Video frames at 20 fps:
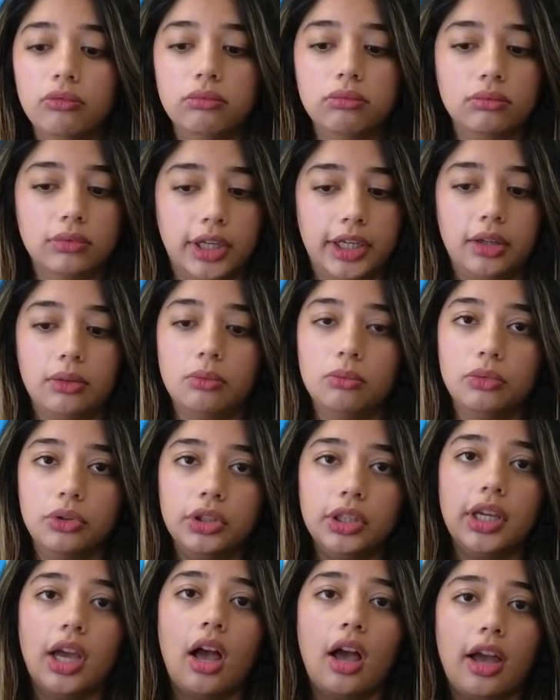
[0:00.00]
like
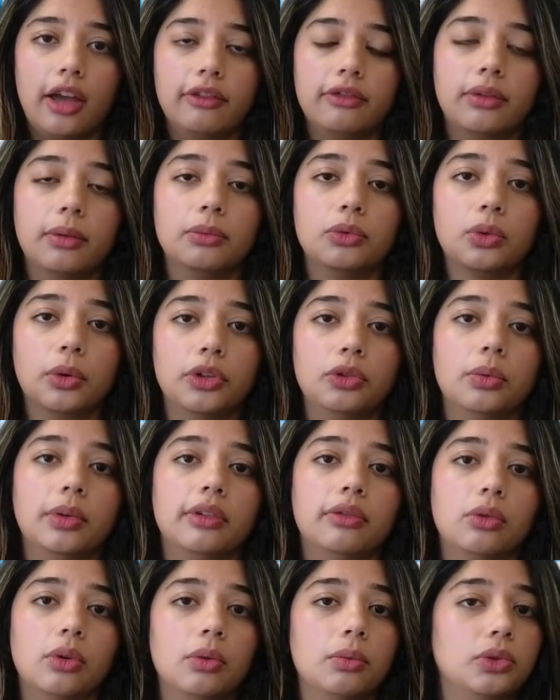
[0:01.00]
really high from
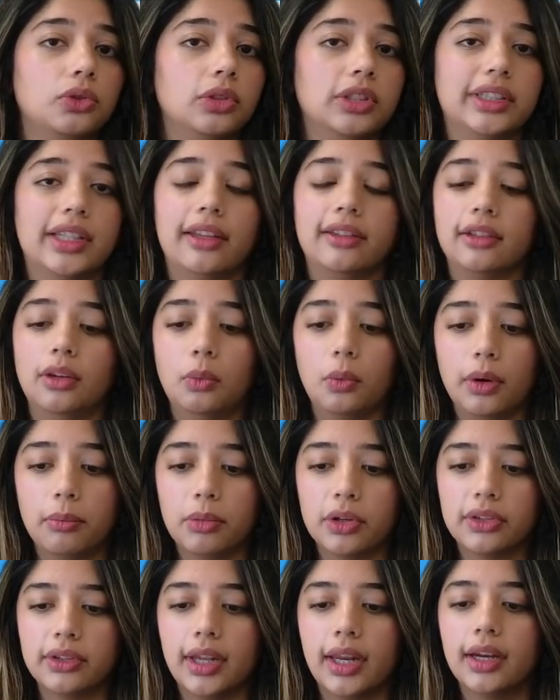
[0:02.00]
2024, which is less than
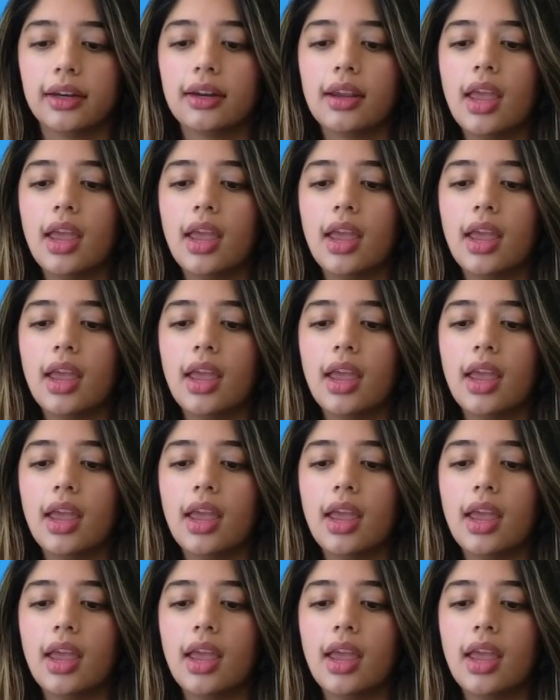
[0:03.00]
1%.